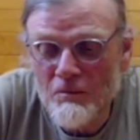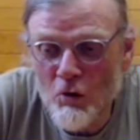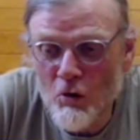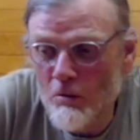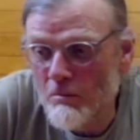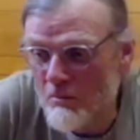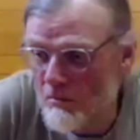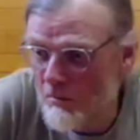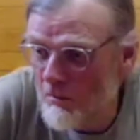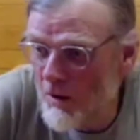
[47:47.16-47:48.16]
So
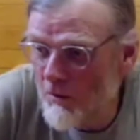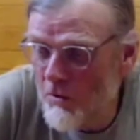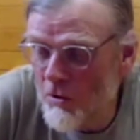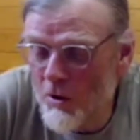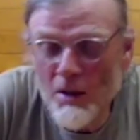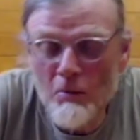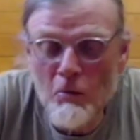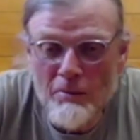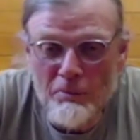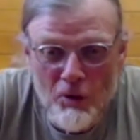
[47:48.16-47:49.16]
if you're in a
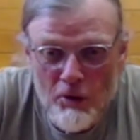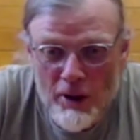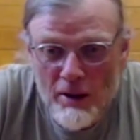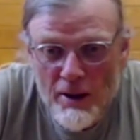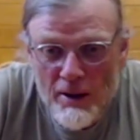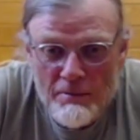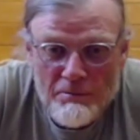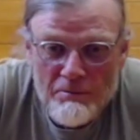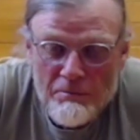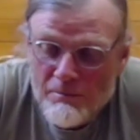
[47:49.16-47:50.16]
wind prone area,
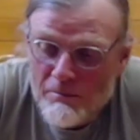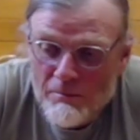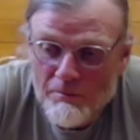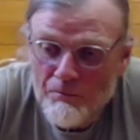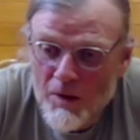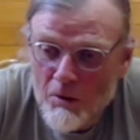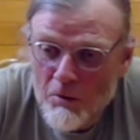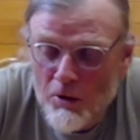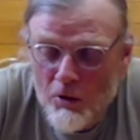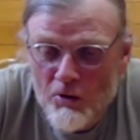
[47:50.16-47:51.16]
it
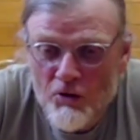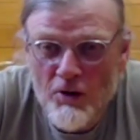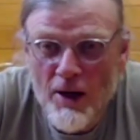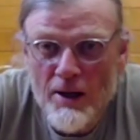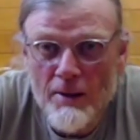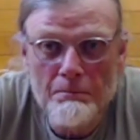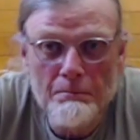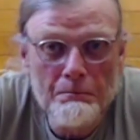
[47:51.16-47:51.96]
wouldn't hurt to stake them.